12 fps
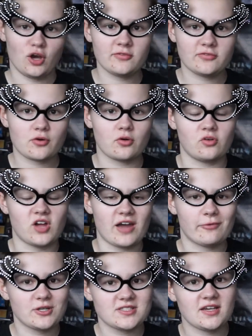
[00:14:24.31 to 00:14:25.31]
Overall, I
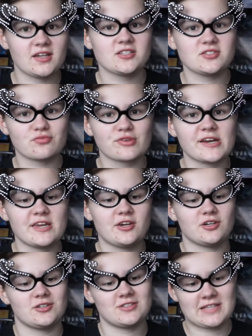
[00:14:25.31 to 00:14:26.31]
would say it is a really
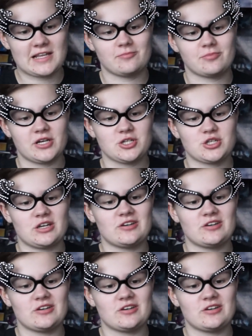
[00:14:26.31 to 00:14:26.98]
good celebration